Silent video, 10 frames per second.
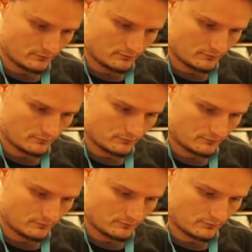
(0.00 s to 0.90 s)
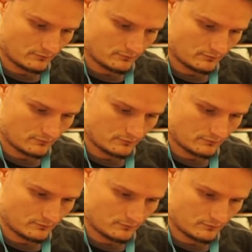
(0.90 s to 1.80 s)

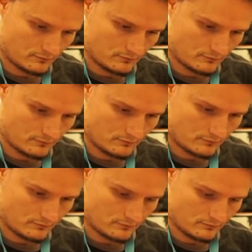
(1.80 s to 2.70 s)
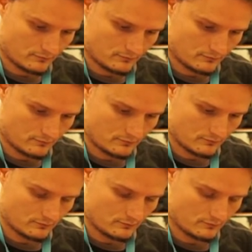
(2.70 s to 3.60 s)

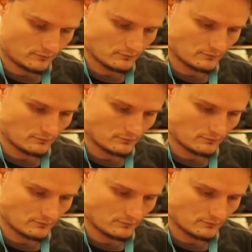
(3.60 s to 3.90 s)
The person shown says nothing.